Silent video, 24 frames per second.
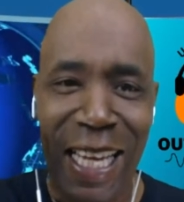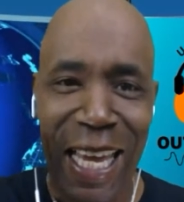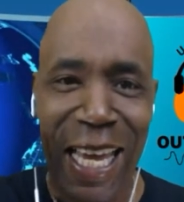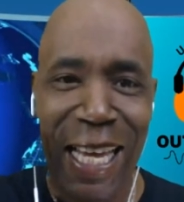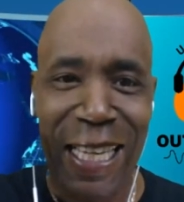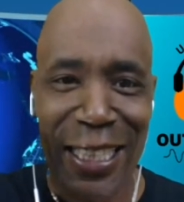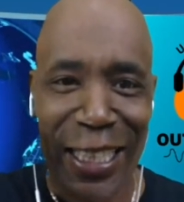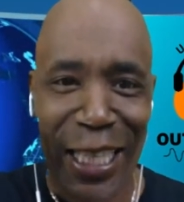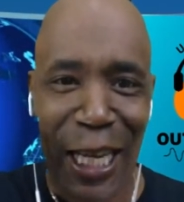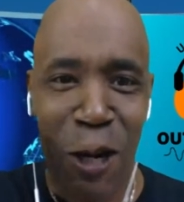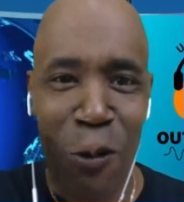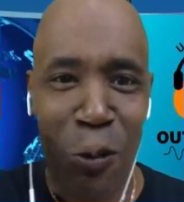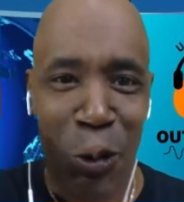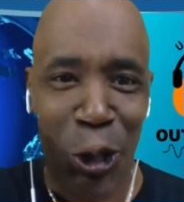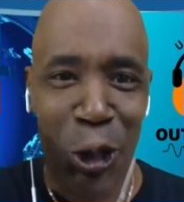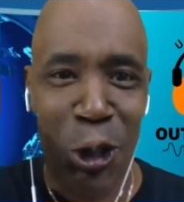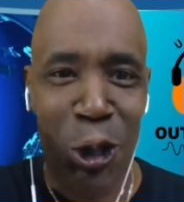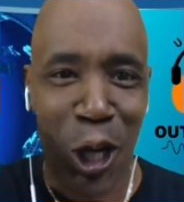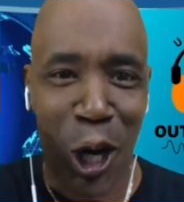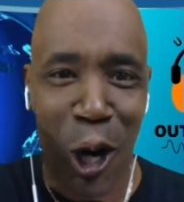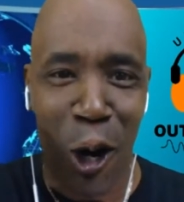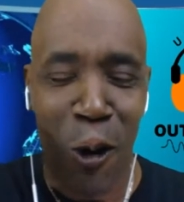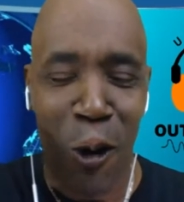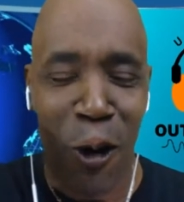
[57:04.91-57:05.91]
And then when
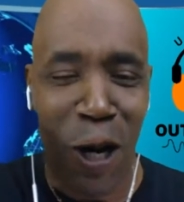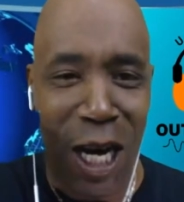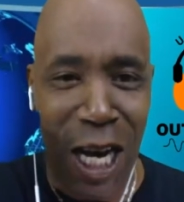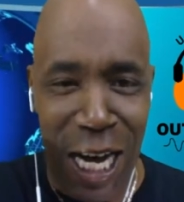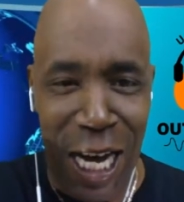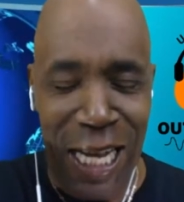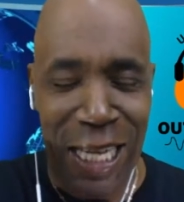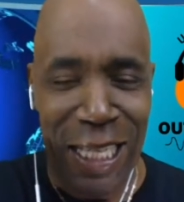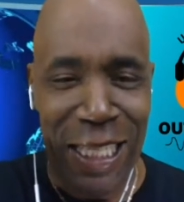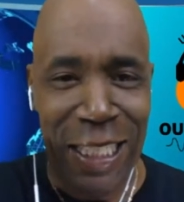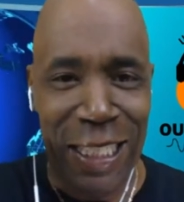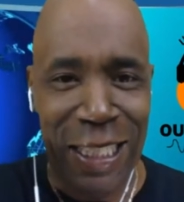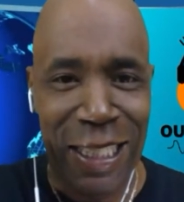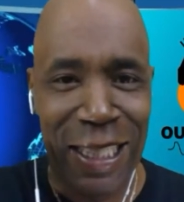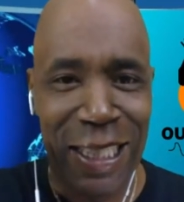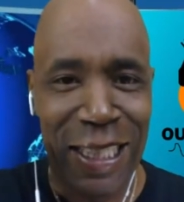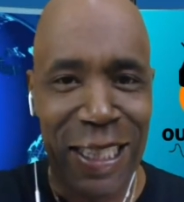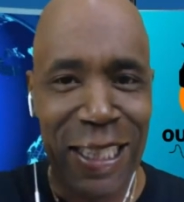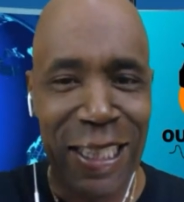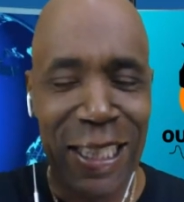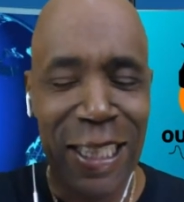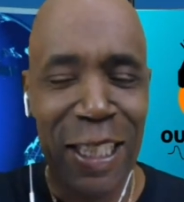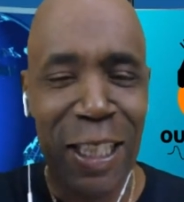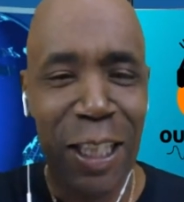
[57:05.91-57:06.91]
you go hunting,
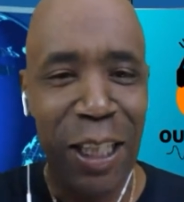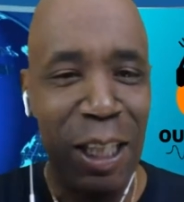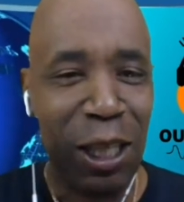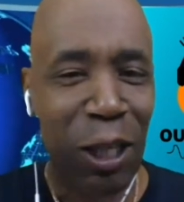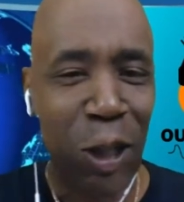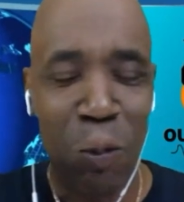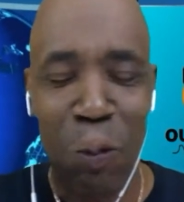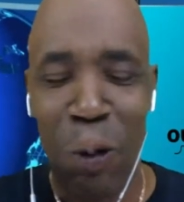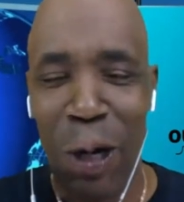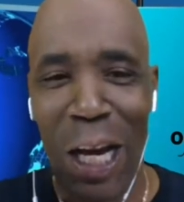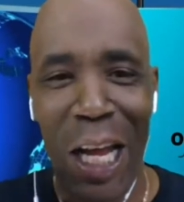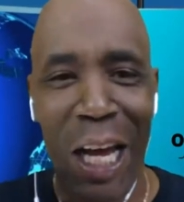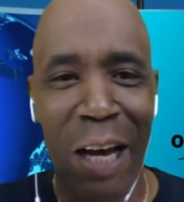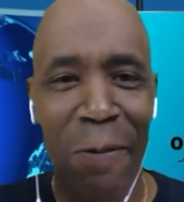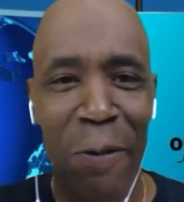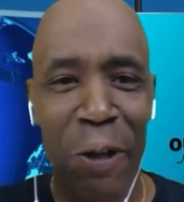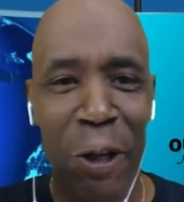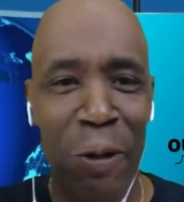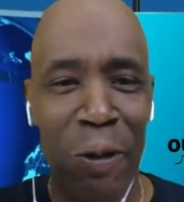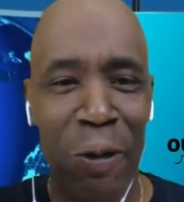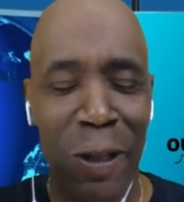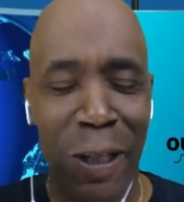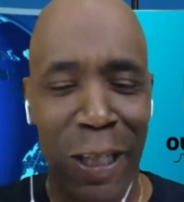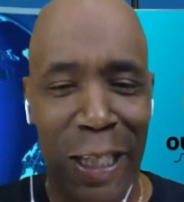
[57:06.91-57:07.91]
whatever
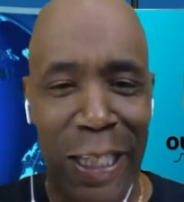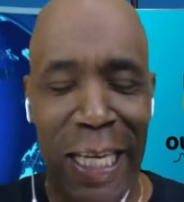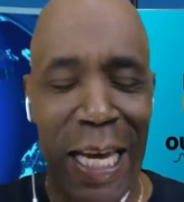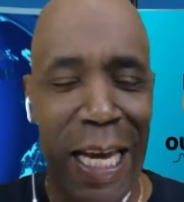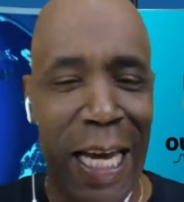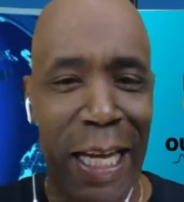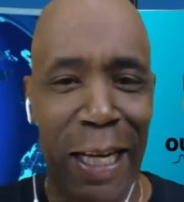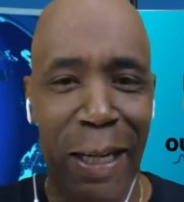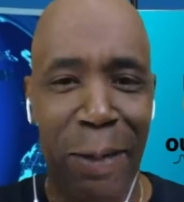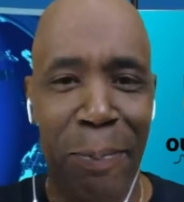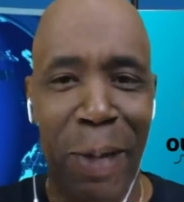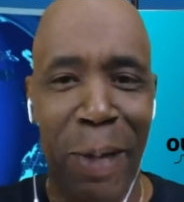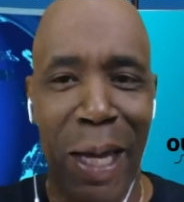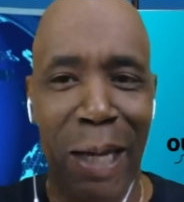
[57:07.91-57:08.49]
you get,